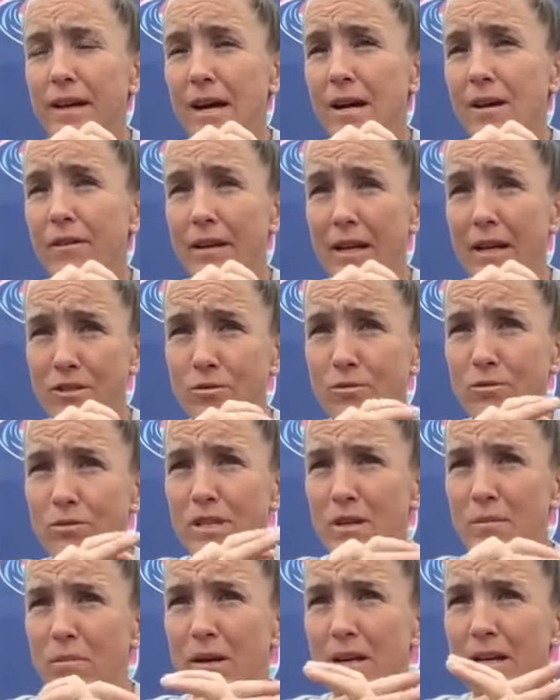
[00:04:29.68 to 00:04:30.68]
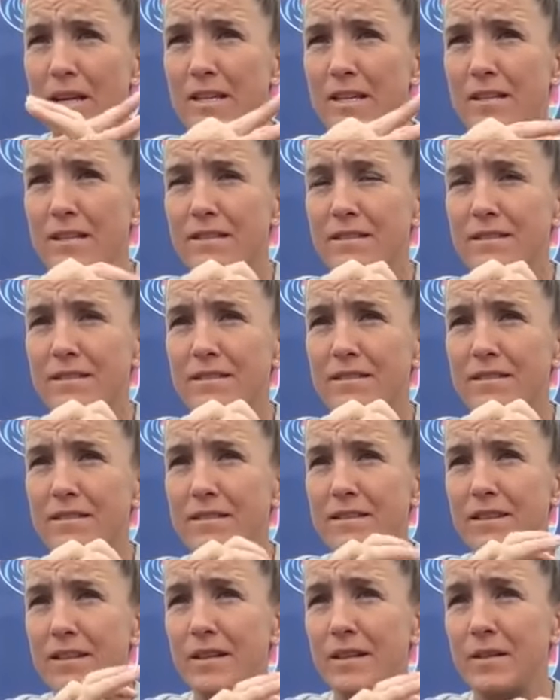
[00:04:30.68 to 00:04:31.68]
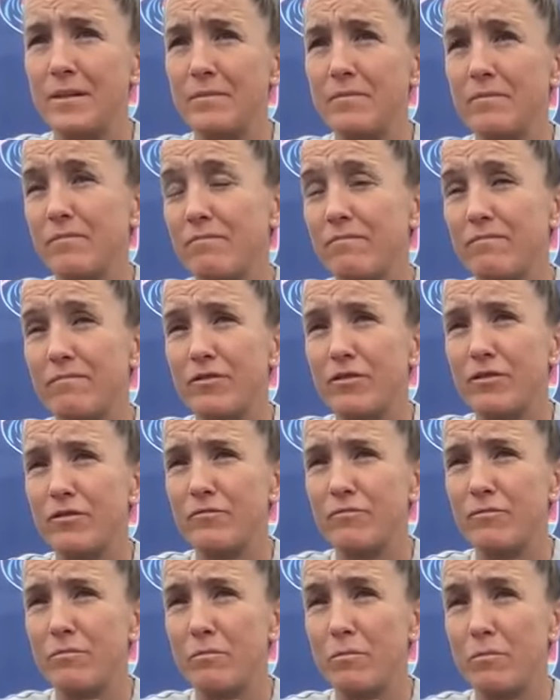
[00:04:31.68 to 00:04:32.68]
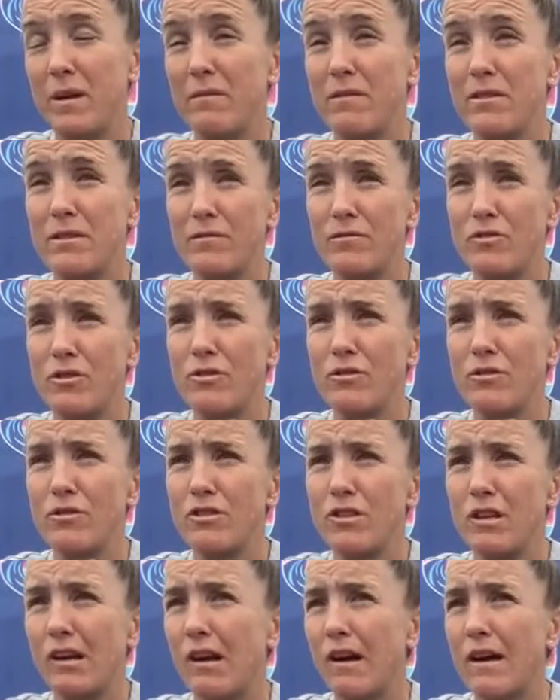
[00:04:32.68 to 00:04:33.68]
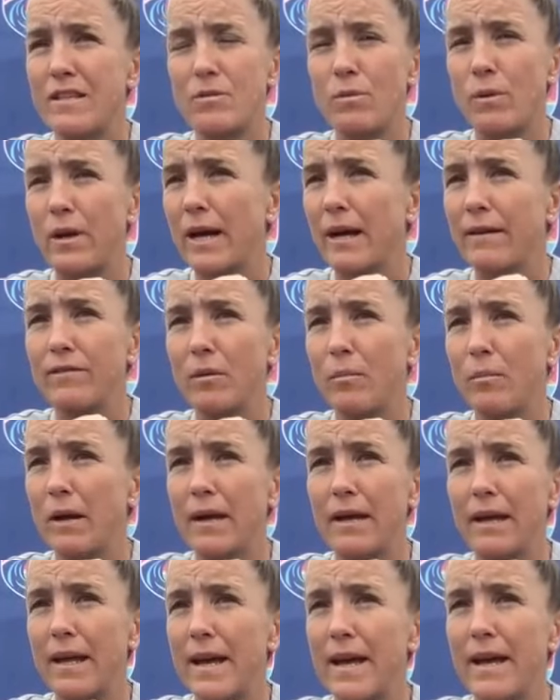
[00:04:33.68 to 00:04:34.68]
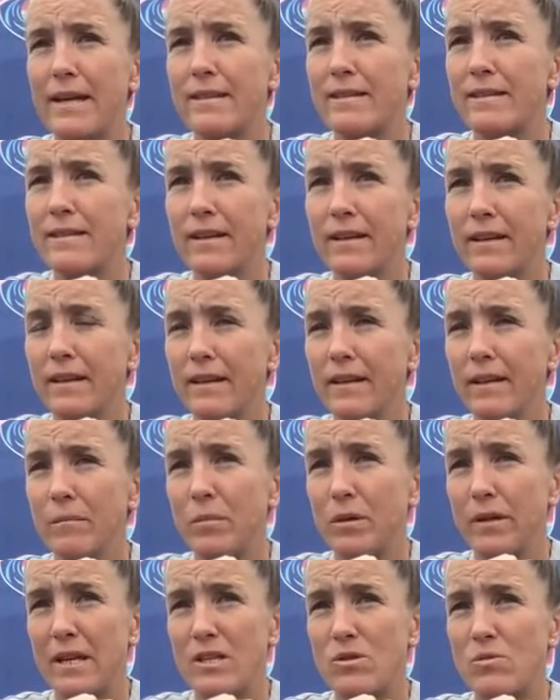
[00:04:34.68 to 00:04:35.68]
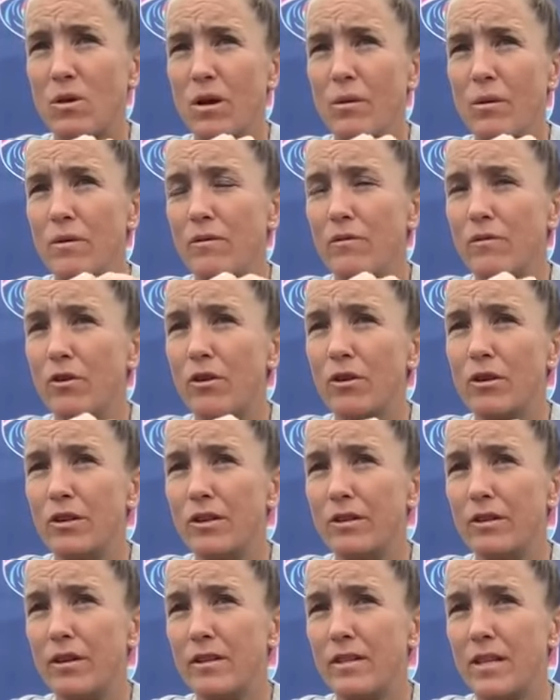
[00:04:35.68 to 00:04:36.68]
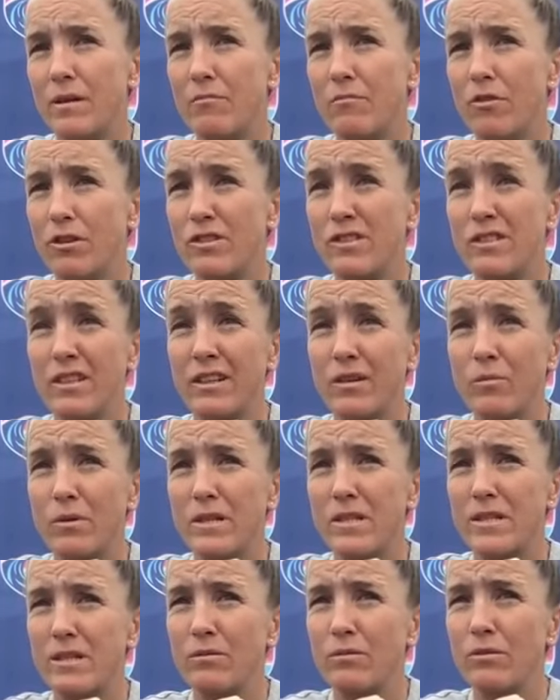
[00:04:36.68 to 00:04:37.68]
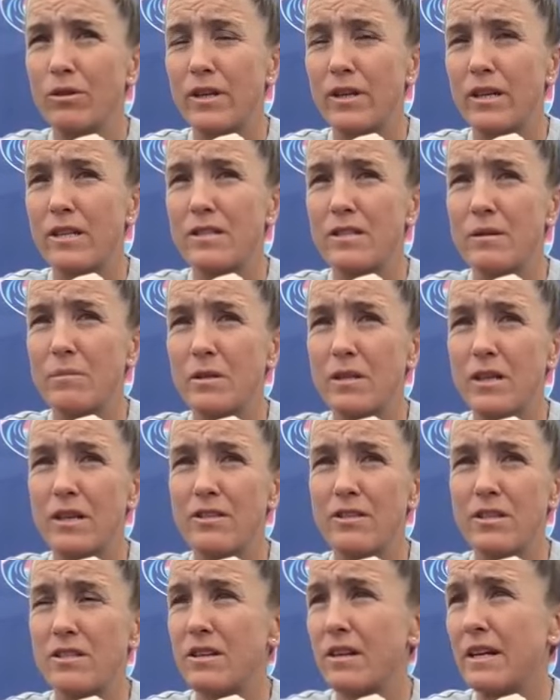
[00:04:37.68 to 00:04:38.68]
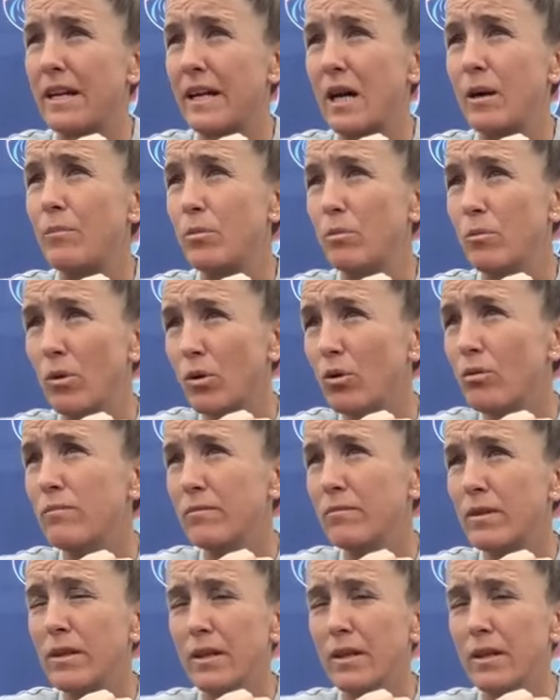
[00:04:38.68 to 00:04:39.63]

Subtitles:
our national team players for periods of June and July. So we have to plan ahead. But that's why we've got a deep roster. We're still looking to potentially sign a couple more.